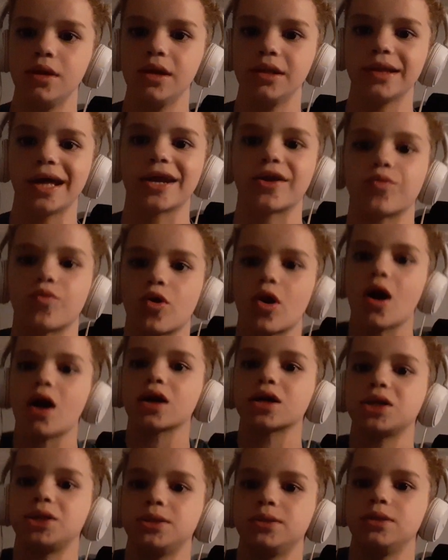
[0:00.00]
like
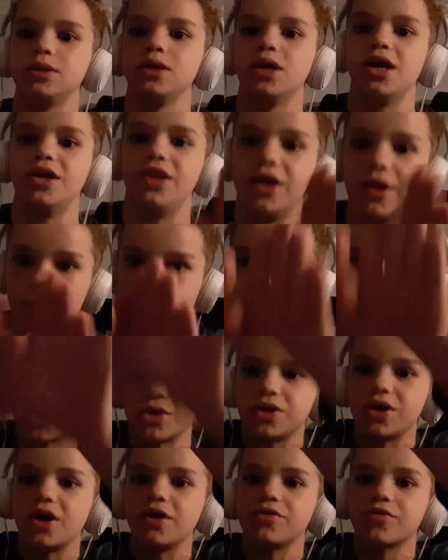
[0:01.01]
rock, and then there was
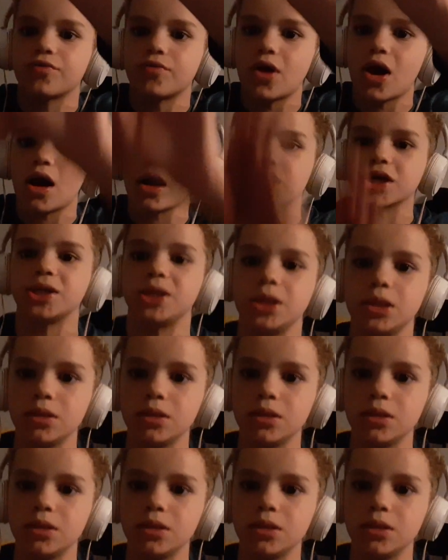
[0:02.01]
another rock,